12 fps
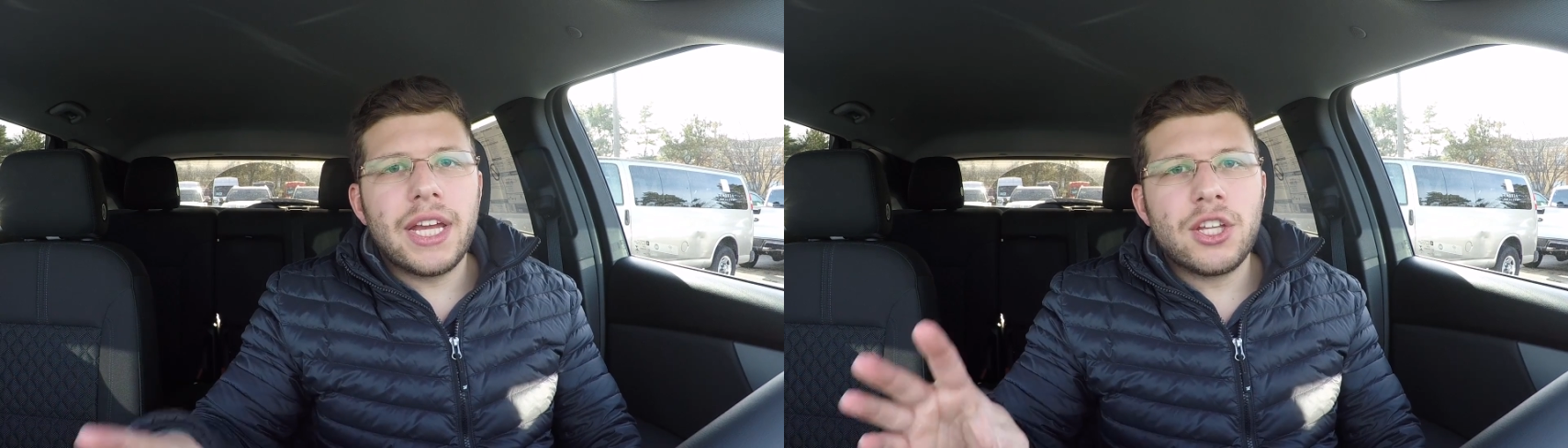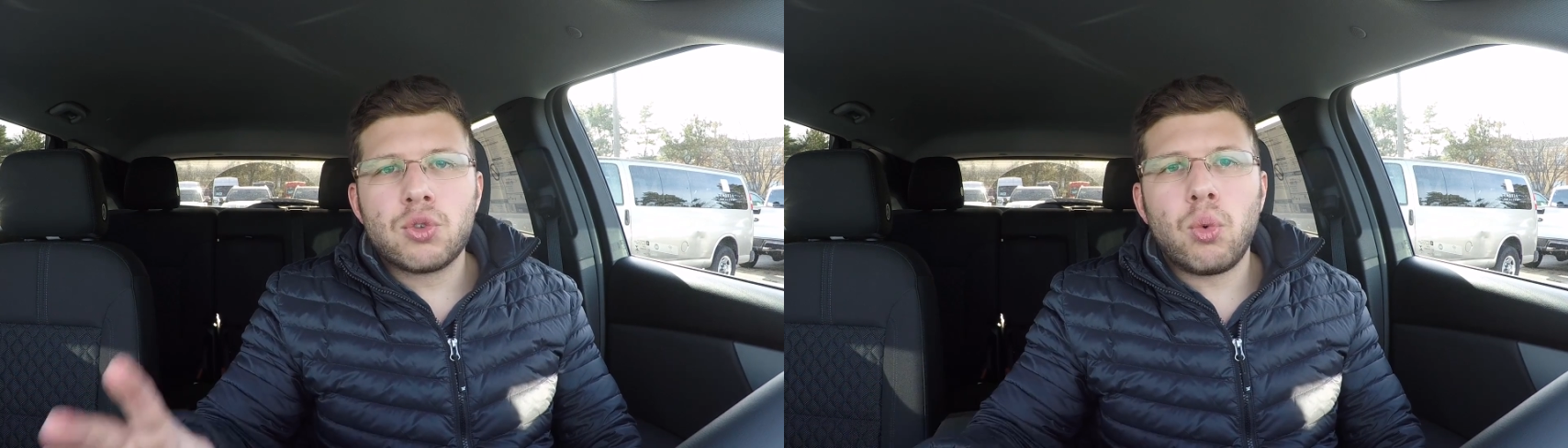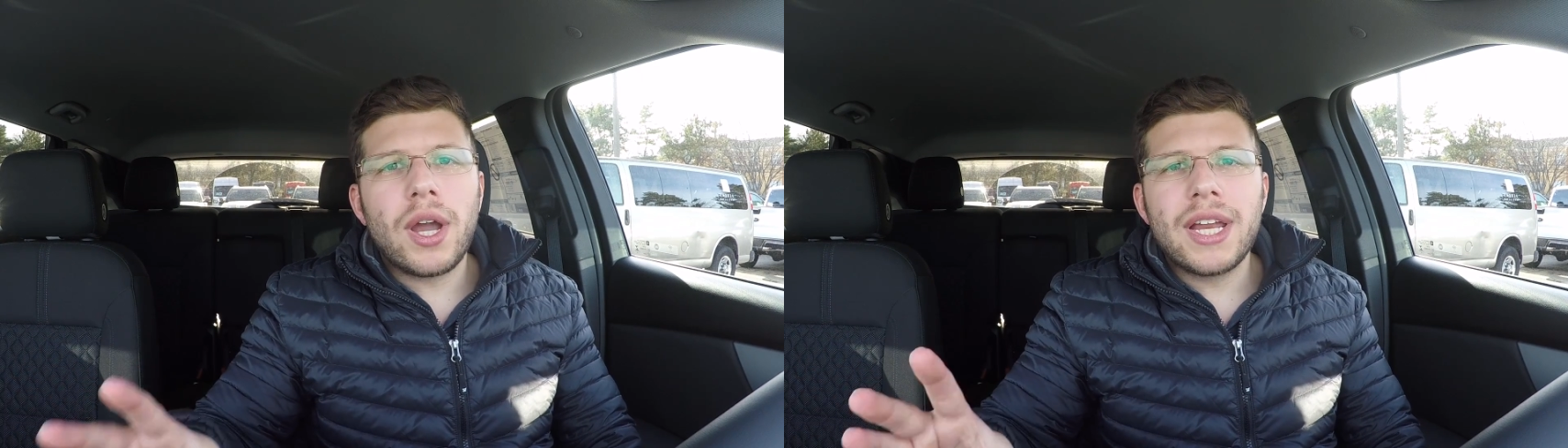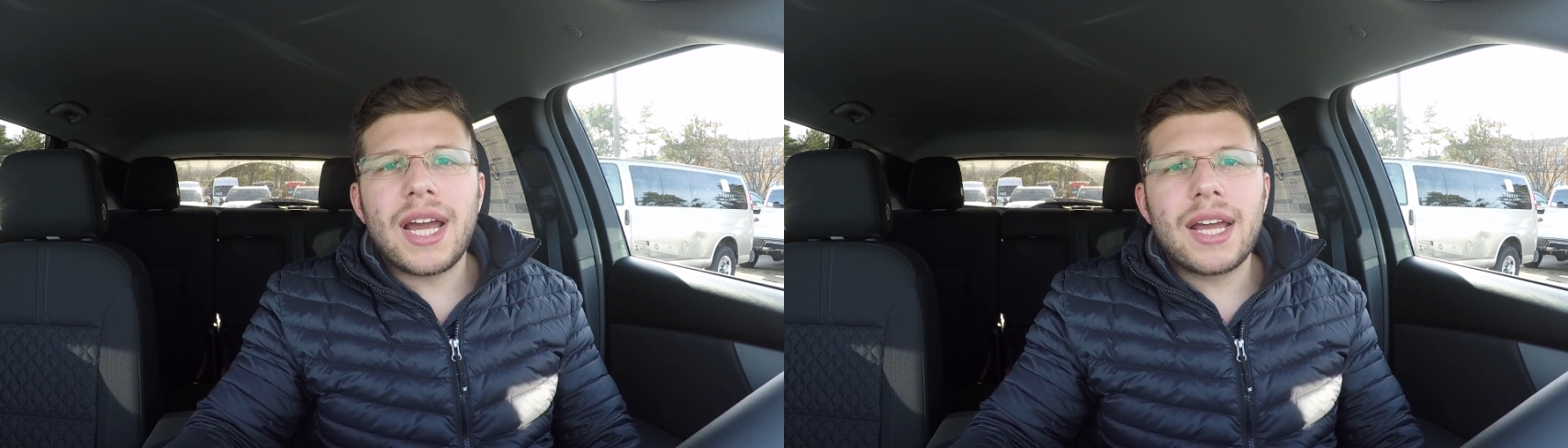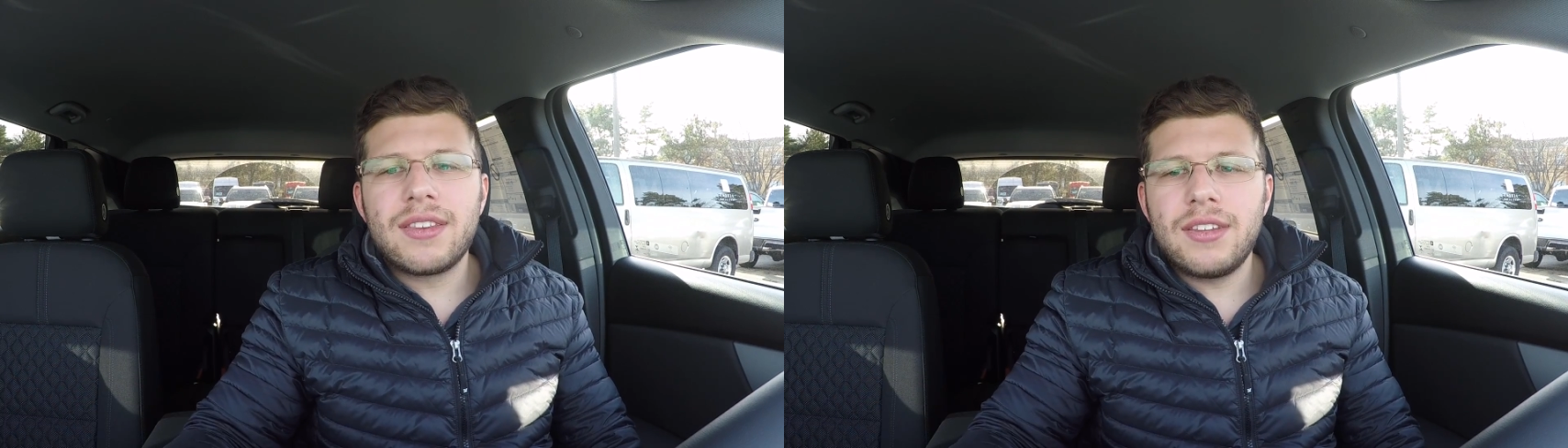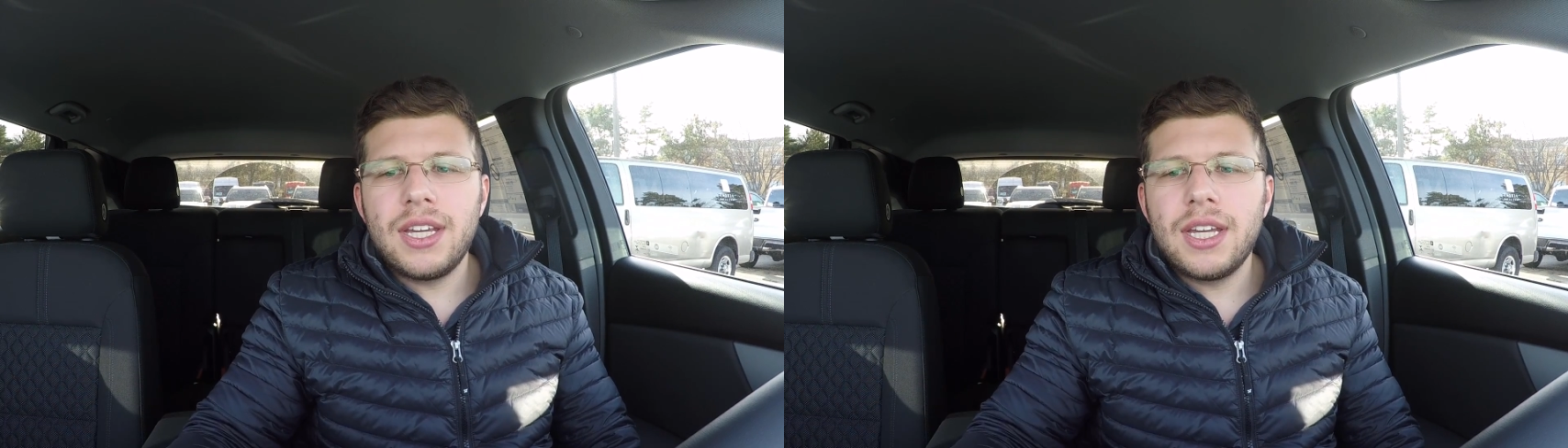in
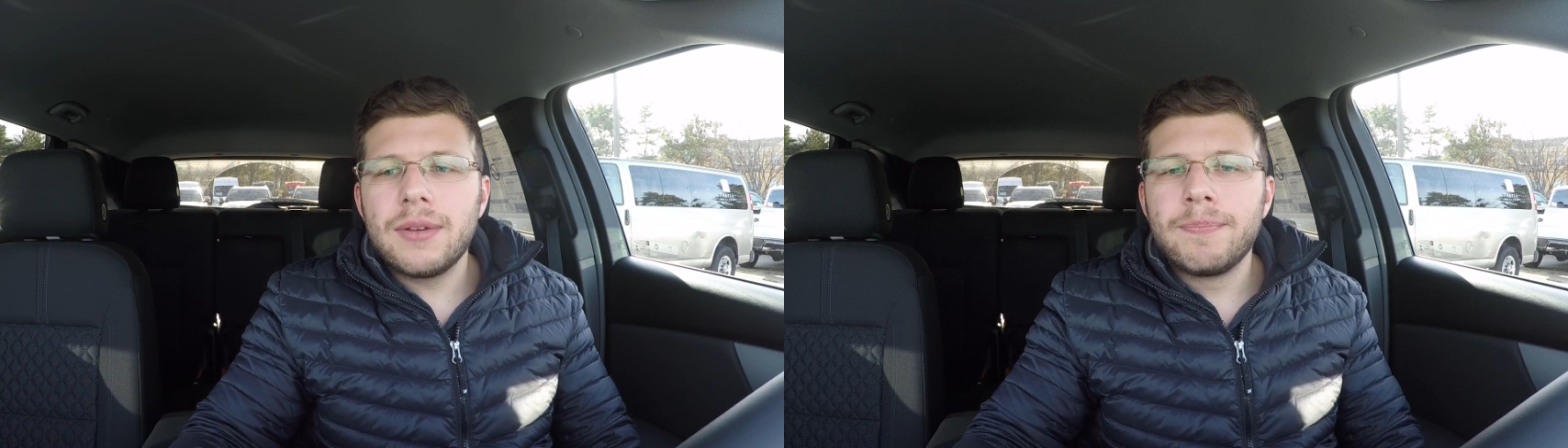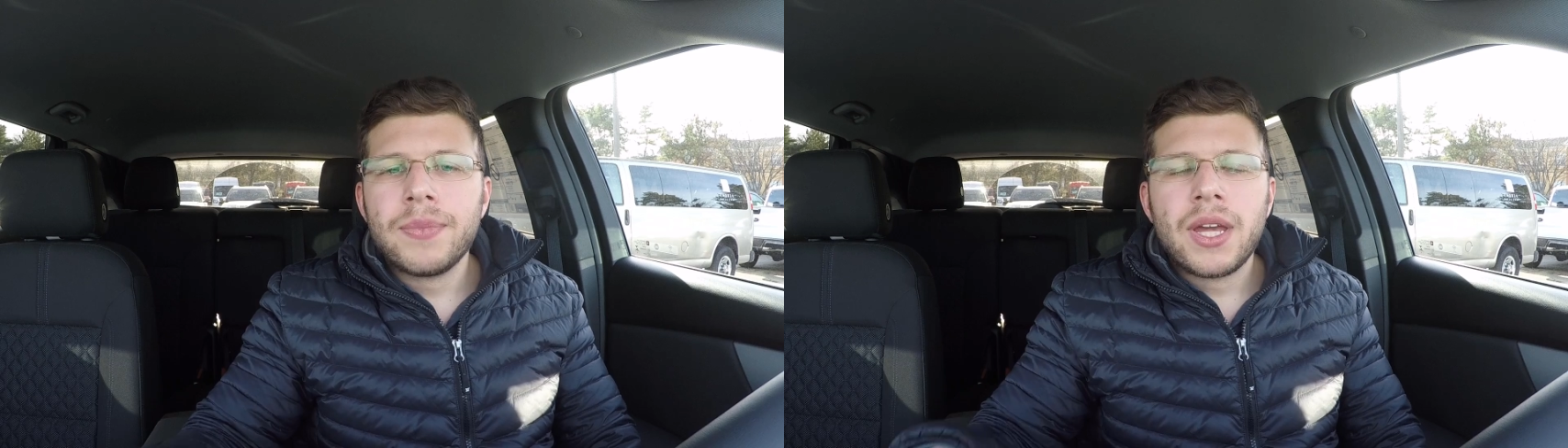2019,